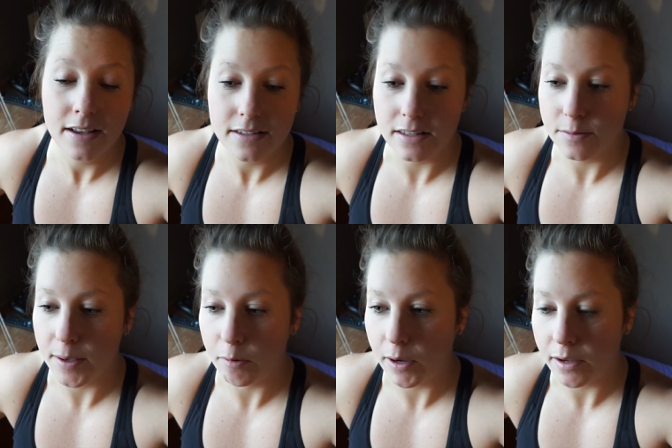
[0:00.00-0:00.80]
since
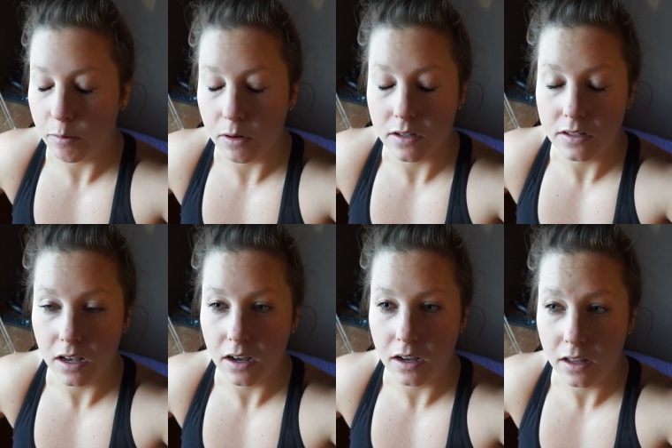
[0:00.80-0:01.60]
my weight was
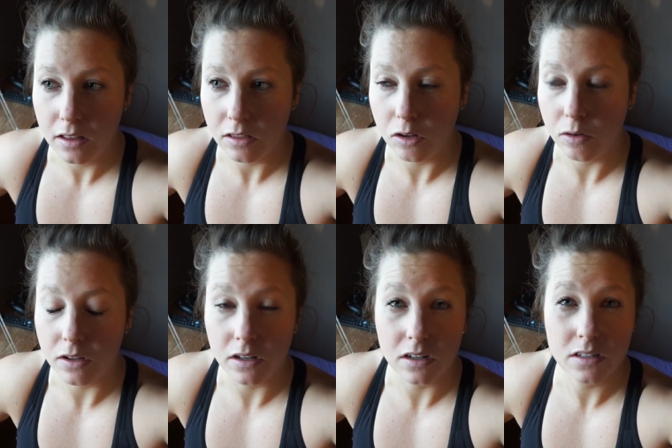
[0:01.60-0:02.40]
uh, lower
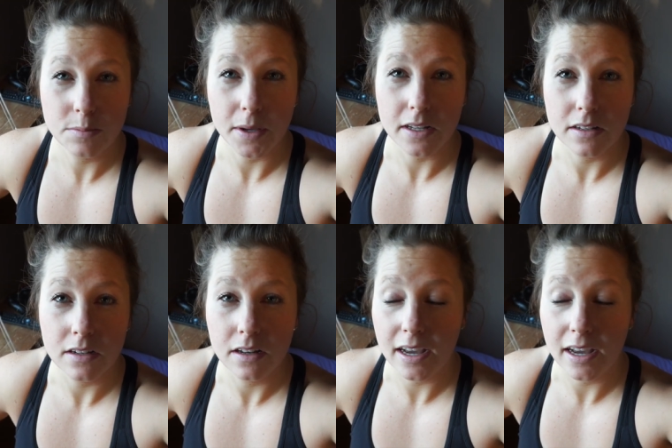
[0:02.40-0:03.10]
than expected.